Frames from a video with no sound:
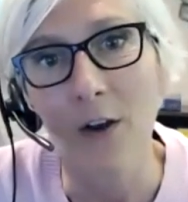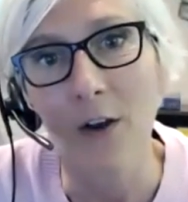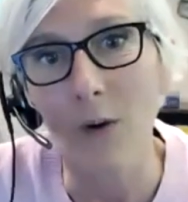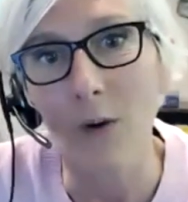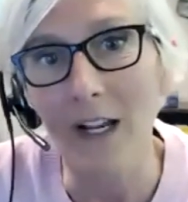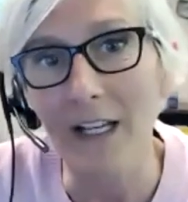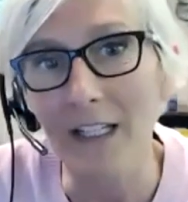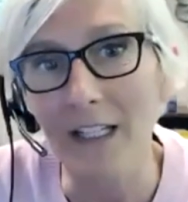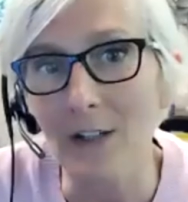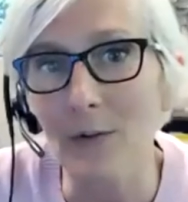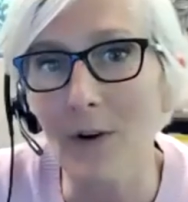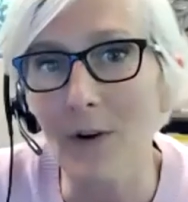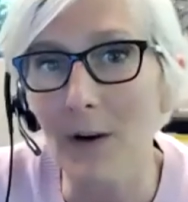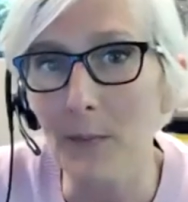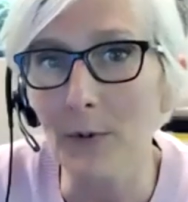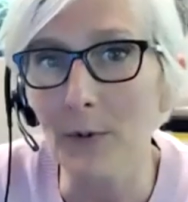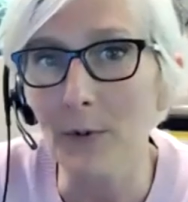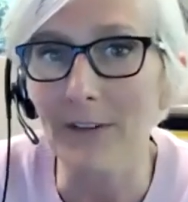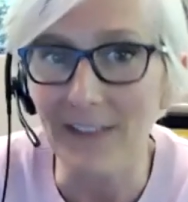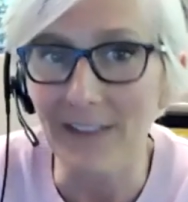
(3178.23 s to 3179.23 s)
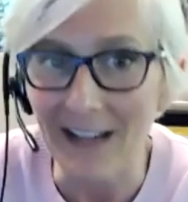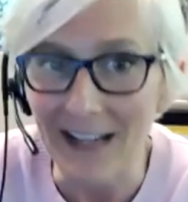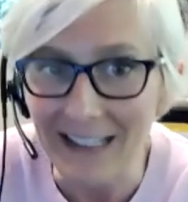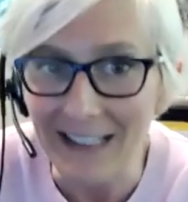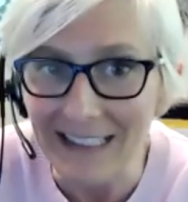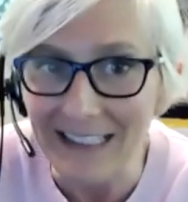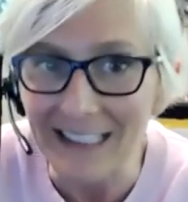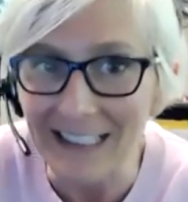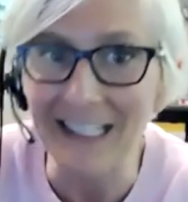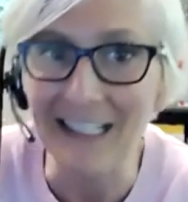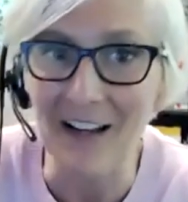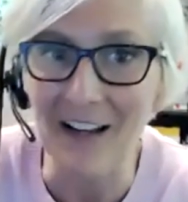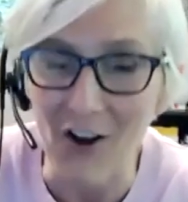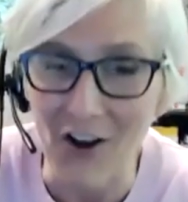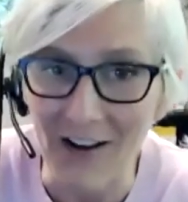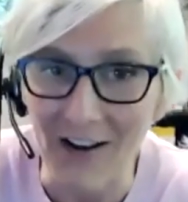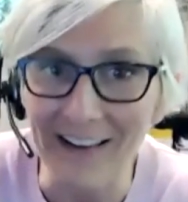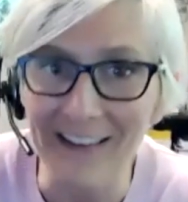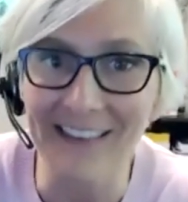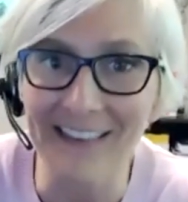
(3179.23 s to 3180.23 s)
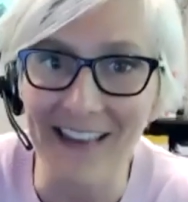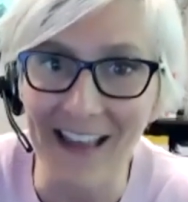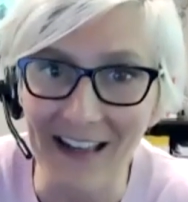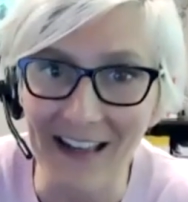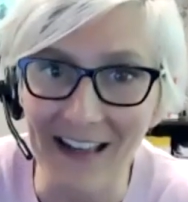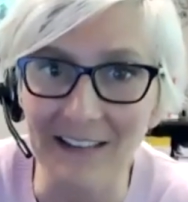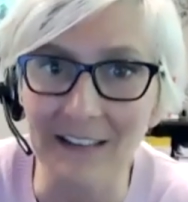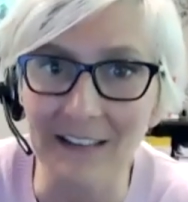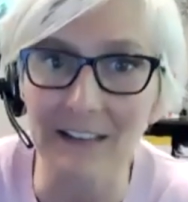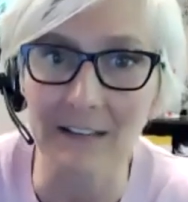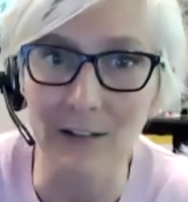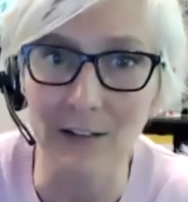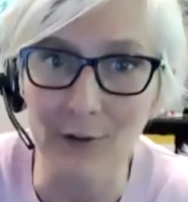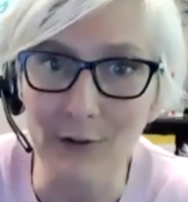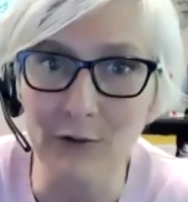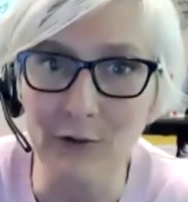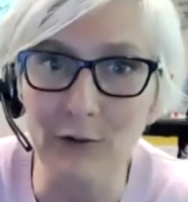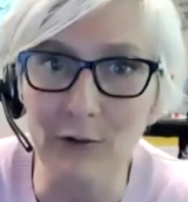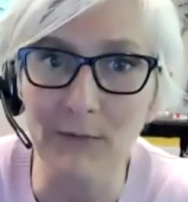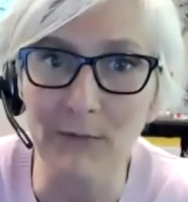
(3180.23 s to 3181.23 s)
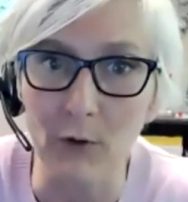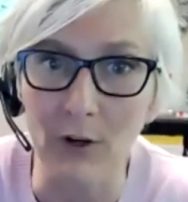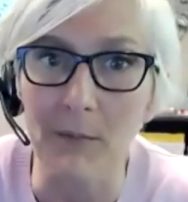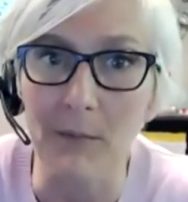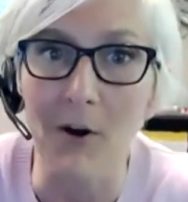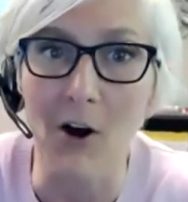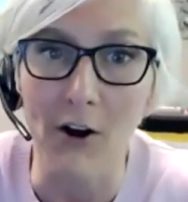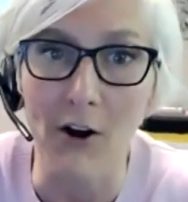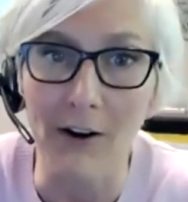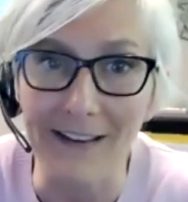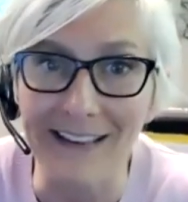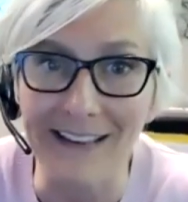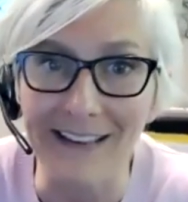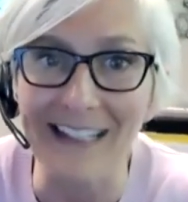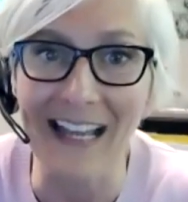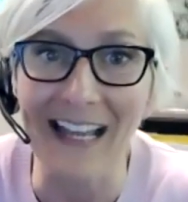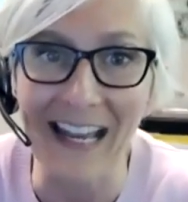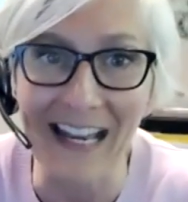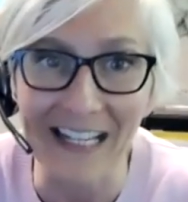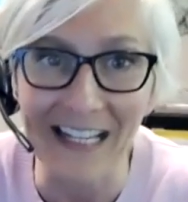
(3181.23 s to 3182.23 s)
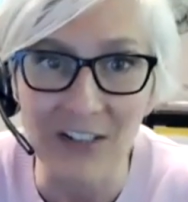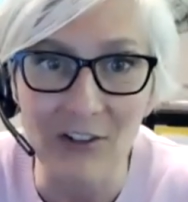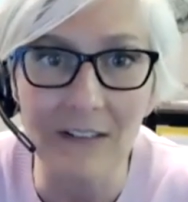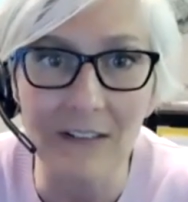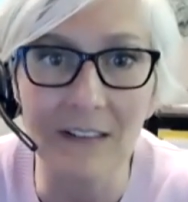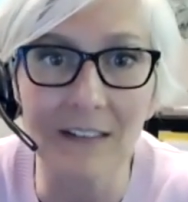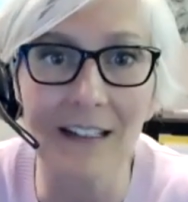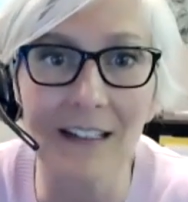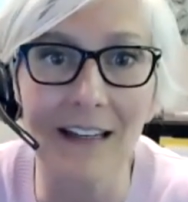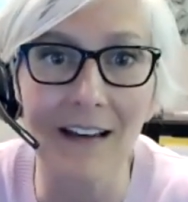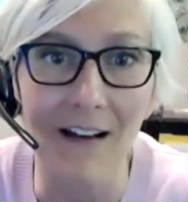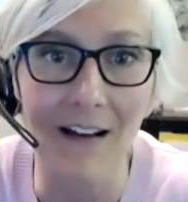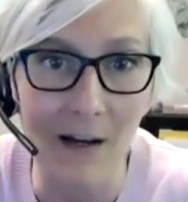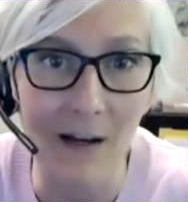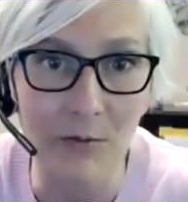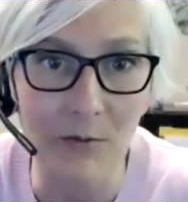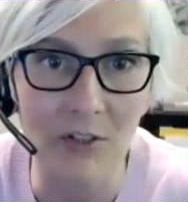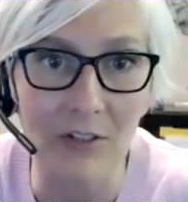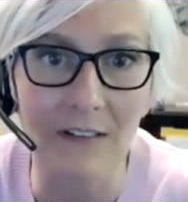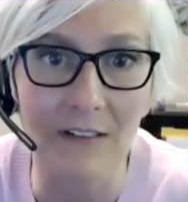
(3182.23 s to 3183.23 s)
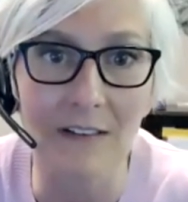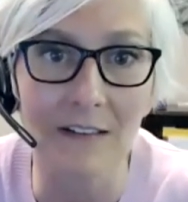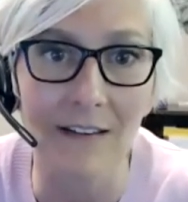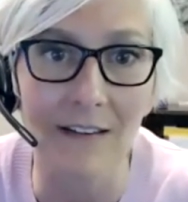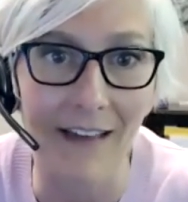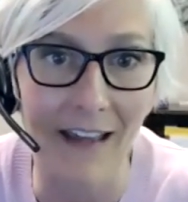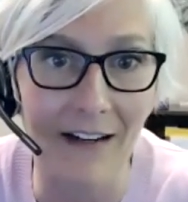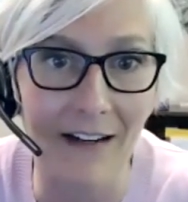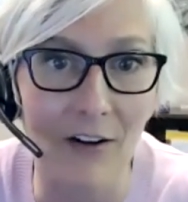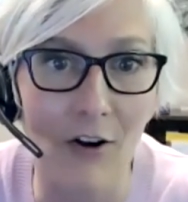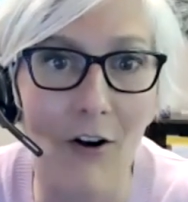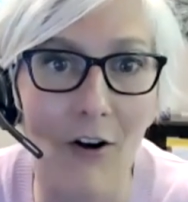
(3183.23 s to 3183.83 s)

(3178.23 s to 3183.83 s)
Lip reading: what you are providing on that disclosure form are the agency options that